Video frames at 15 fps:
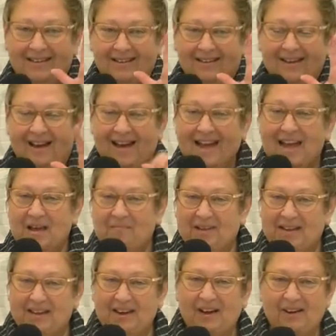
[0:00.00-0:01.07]
Hi,
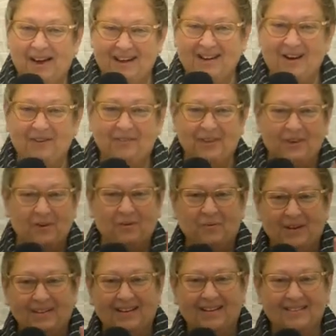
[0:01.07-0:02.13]
Amy. I know that you're
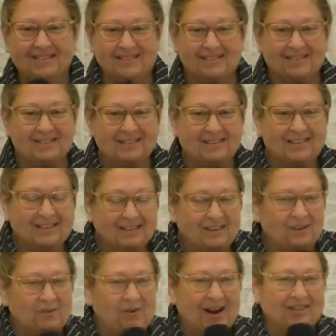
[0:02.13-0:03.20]
with us.
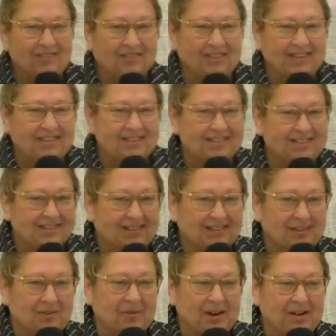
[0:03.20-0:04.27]
Congratulations on
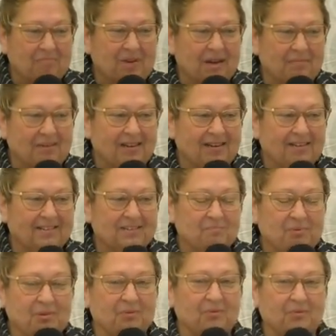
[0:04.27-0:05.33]
the grandbaby. It's
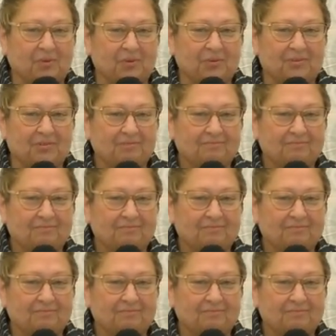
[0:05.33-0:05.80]
beautiful.